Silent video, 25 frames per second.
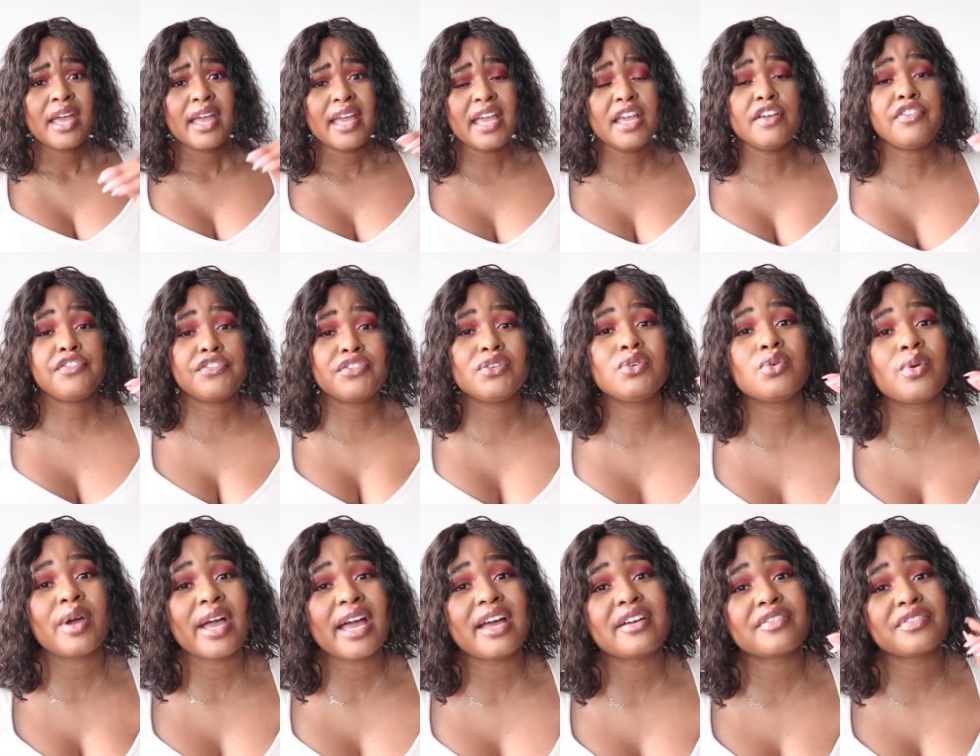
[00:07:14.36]
if you
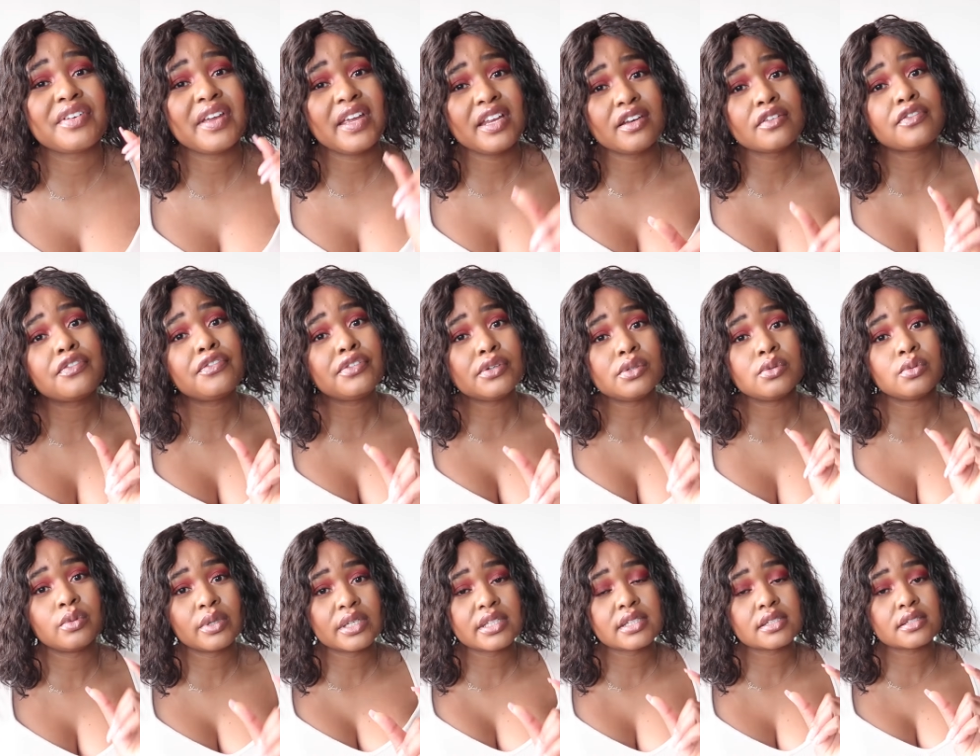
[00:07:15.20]
have
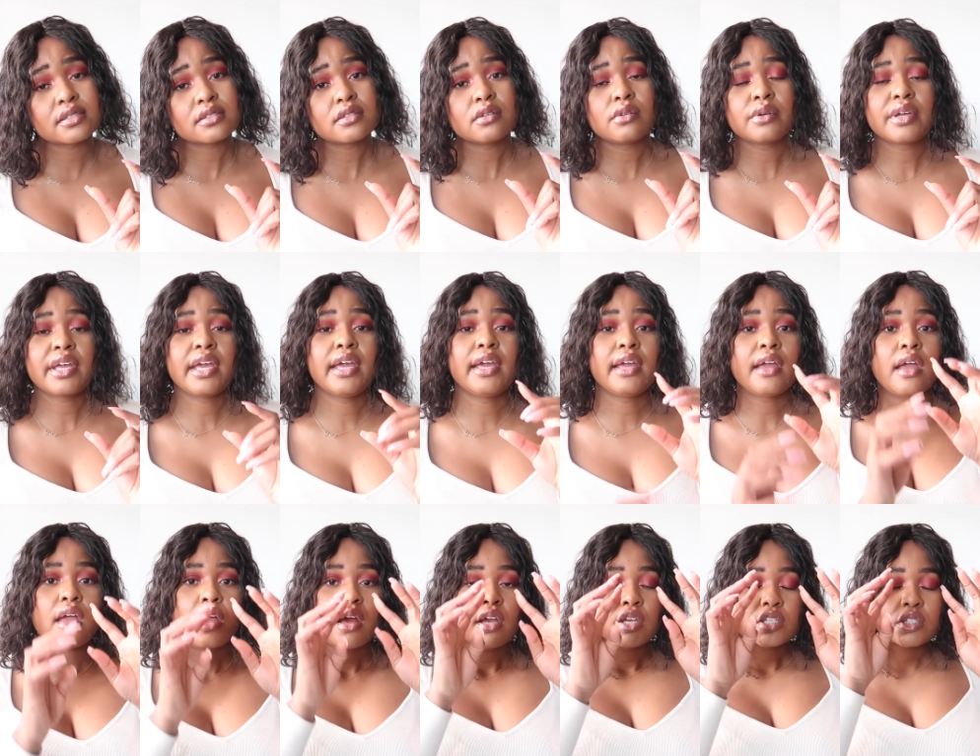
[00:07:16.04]
influence,
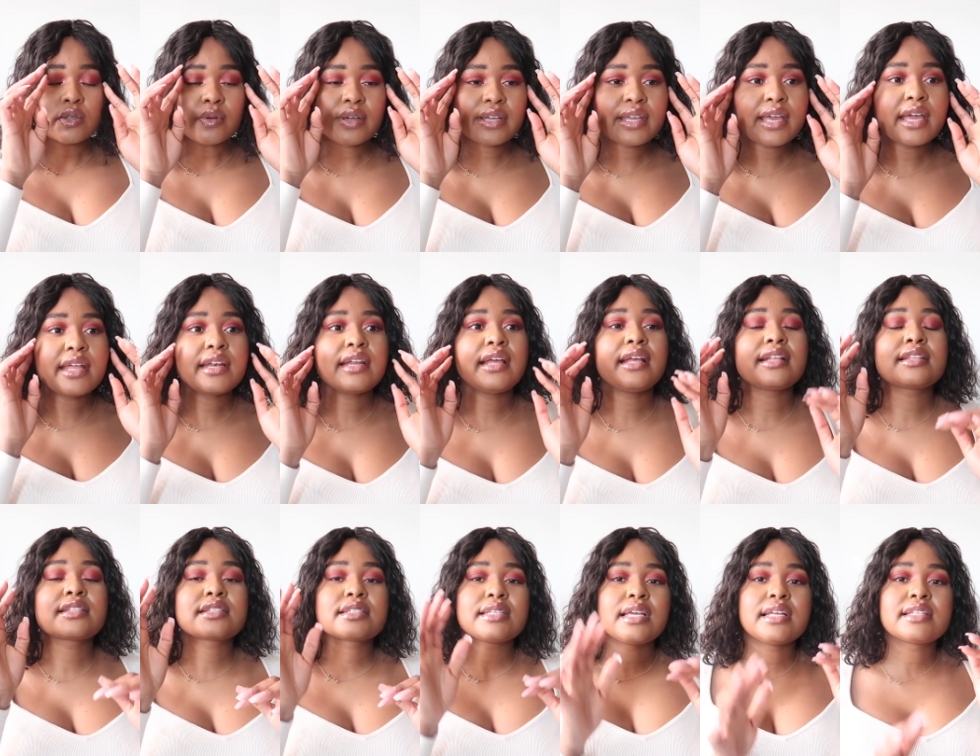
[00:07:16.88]
okay? So again,
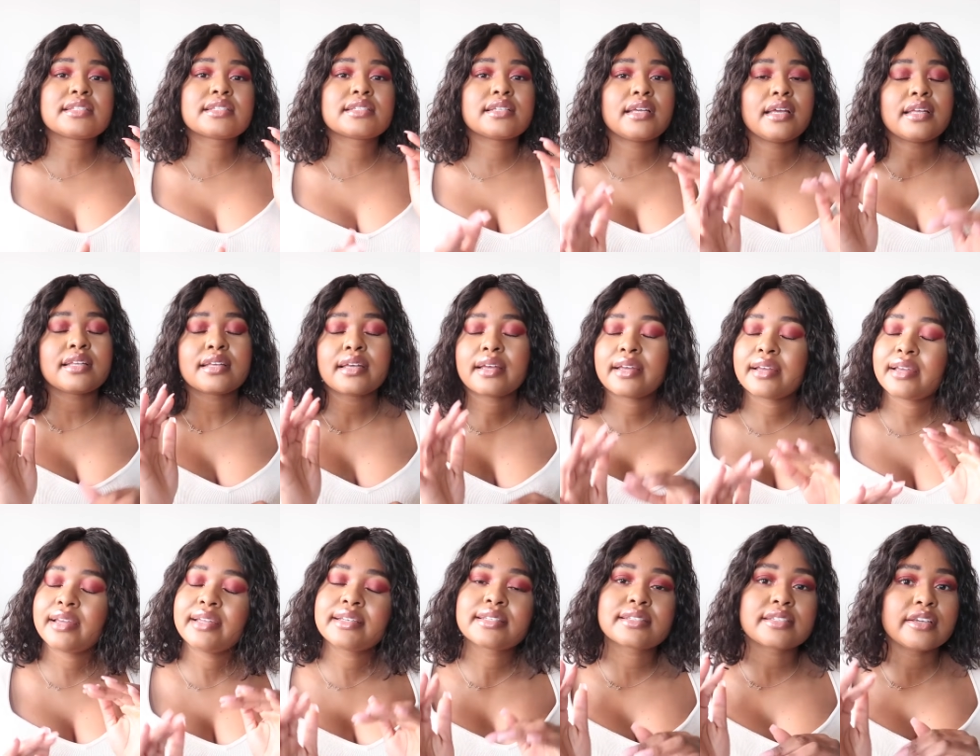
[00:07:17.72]
it's it's
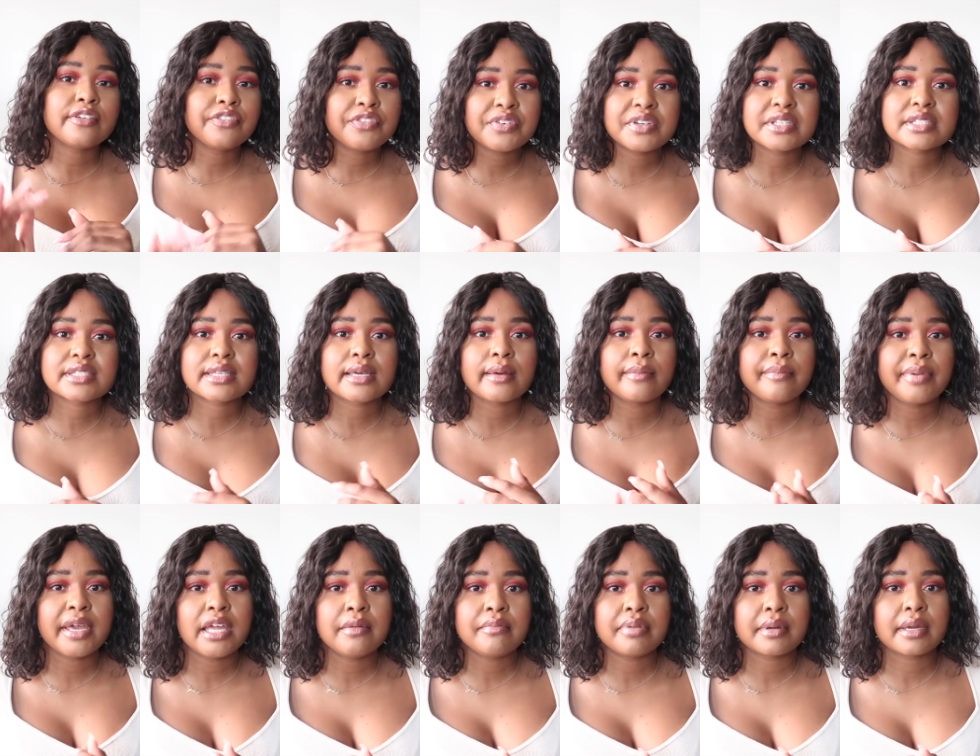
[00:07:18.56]
it differs
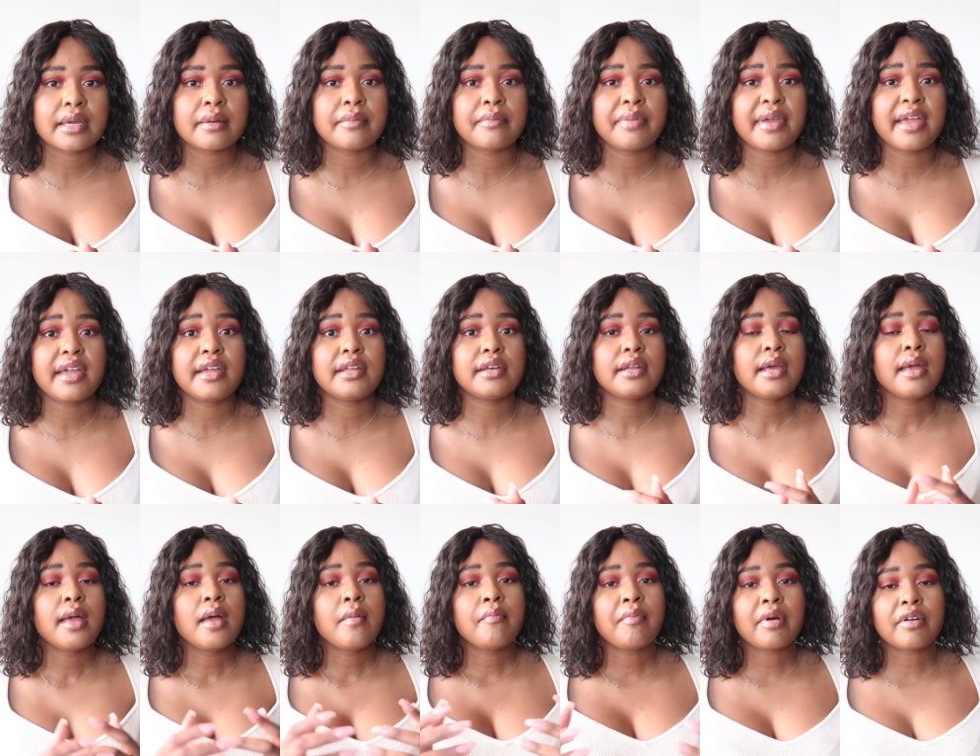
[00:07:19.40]
campaign per campaign,
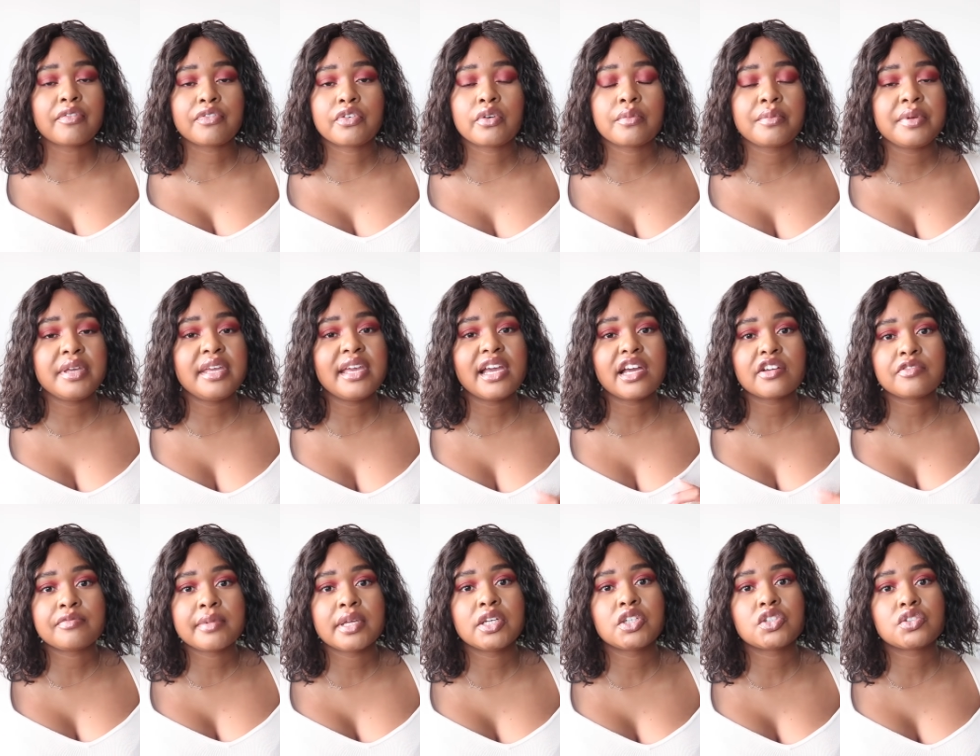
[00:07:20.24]
but for me,
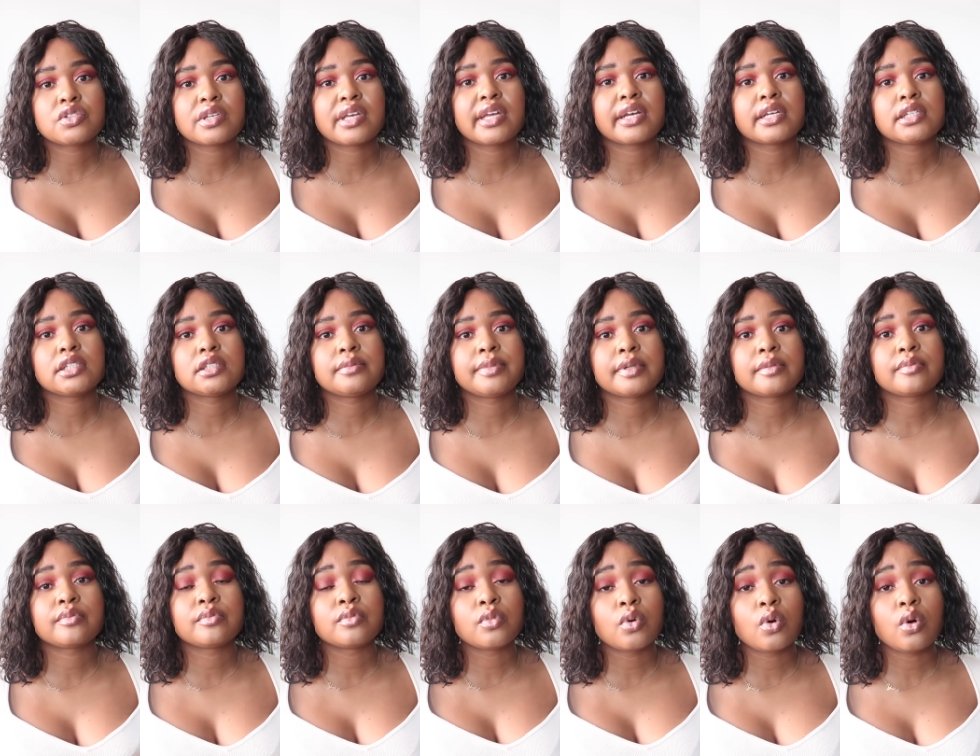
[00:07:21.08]
I've managed to get a little
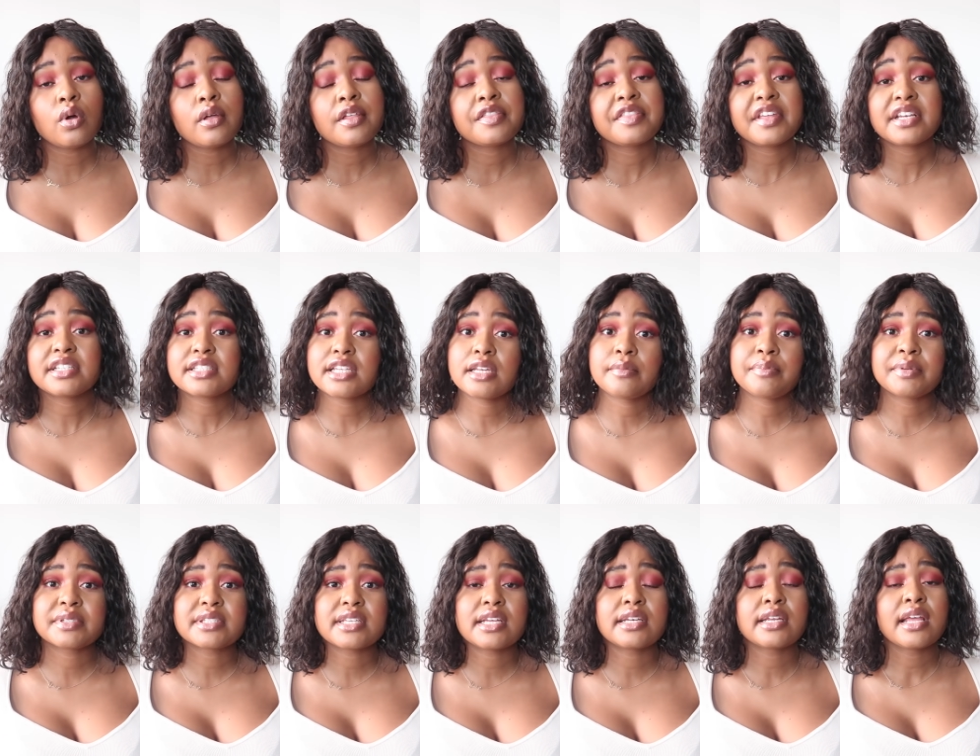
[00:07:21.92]
bit more than ten
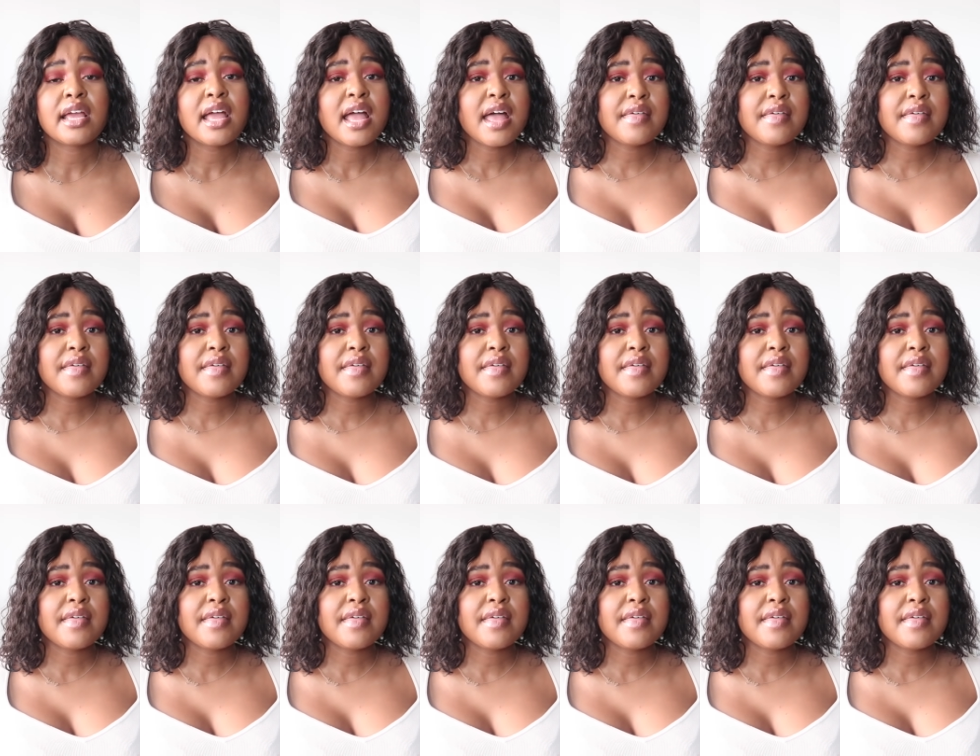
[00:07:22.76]
percent.